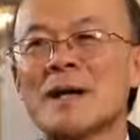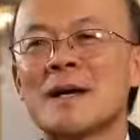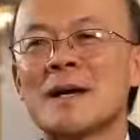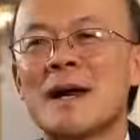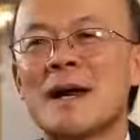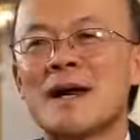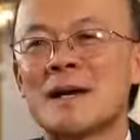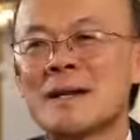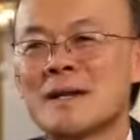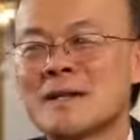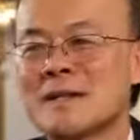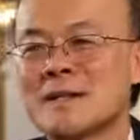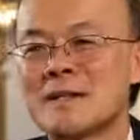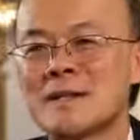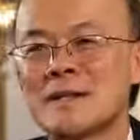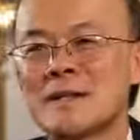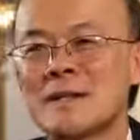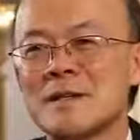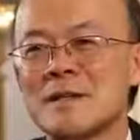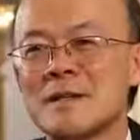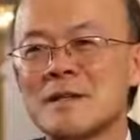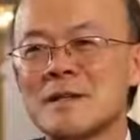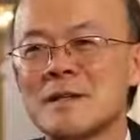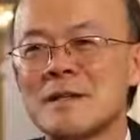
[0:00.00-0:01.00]
I
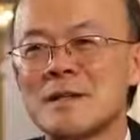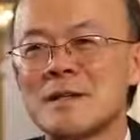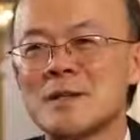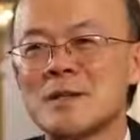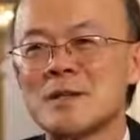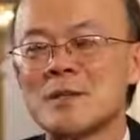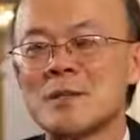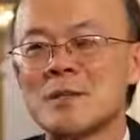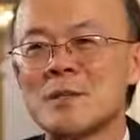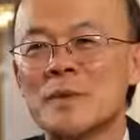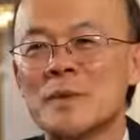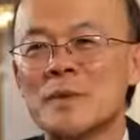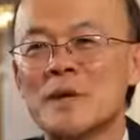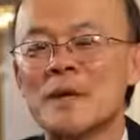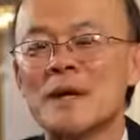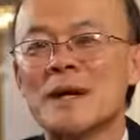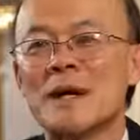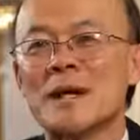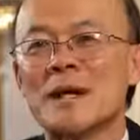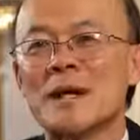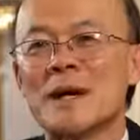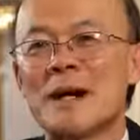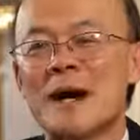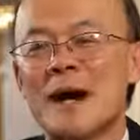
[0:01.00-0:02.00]
consider this to be
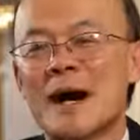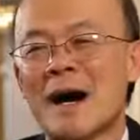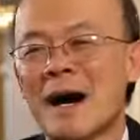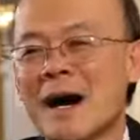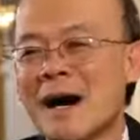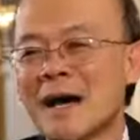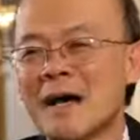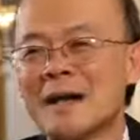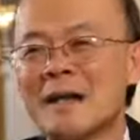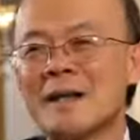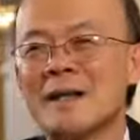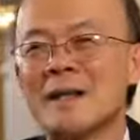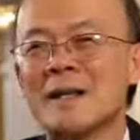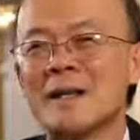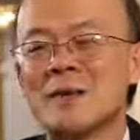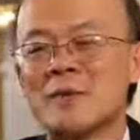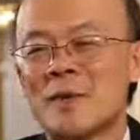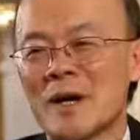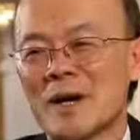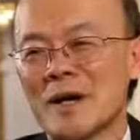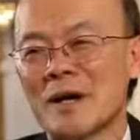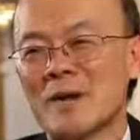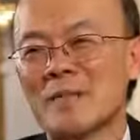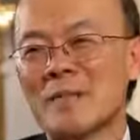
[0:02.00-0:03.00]
a highly
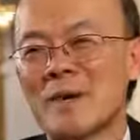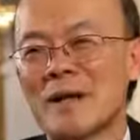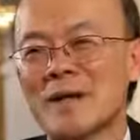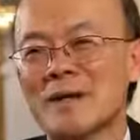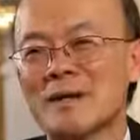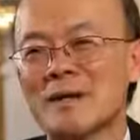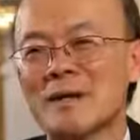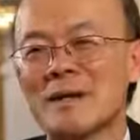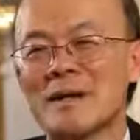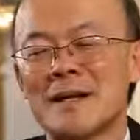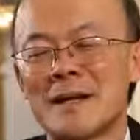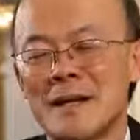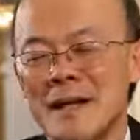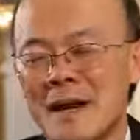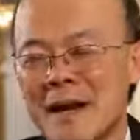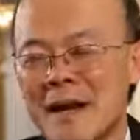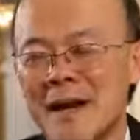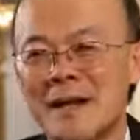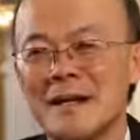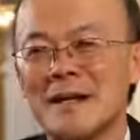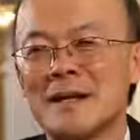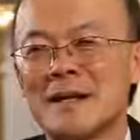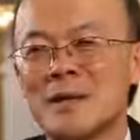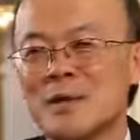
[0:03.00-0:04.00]
recommended and
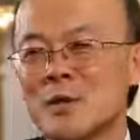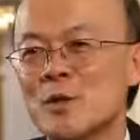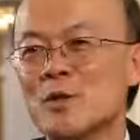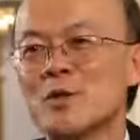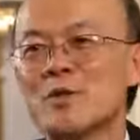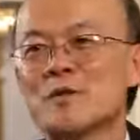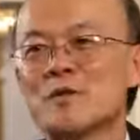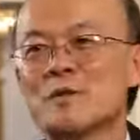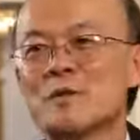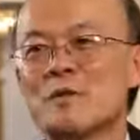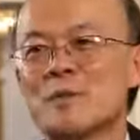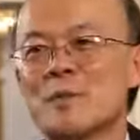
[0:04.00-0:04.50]
highly useful